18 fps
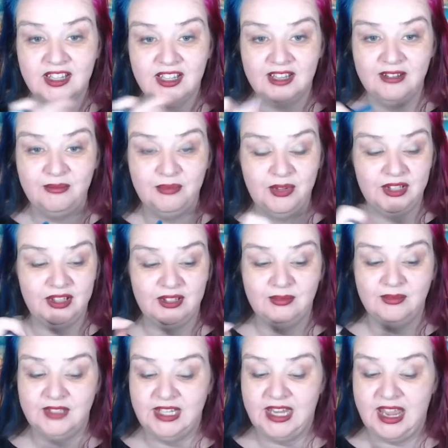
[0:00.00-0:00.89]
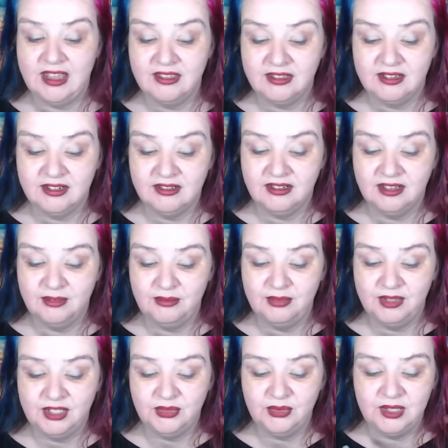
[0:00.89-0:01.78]
and putting them together and
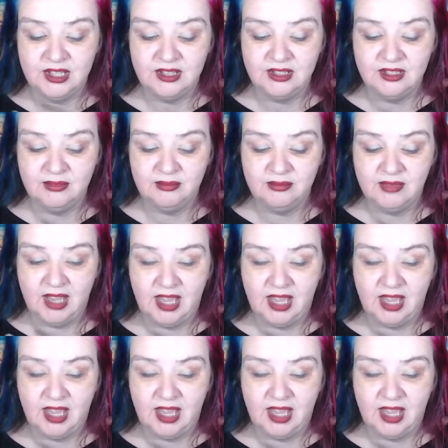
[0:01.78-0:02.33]
between them